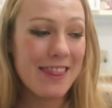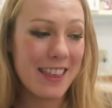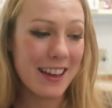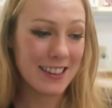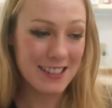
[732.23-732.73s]

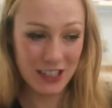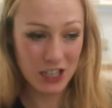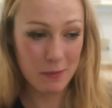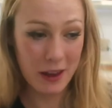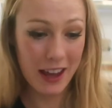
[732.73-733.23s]
then
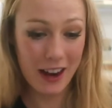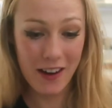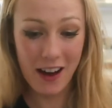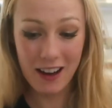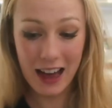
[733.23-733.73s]
section my
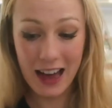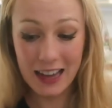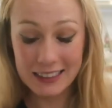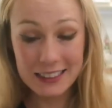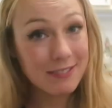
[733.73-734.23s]
hair out
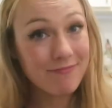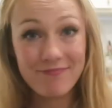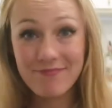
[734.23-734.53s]
and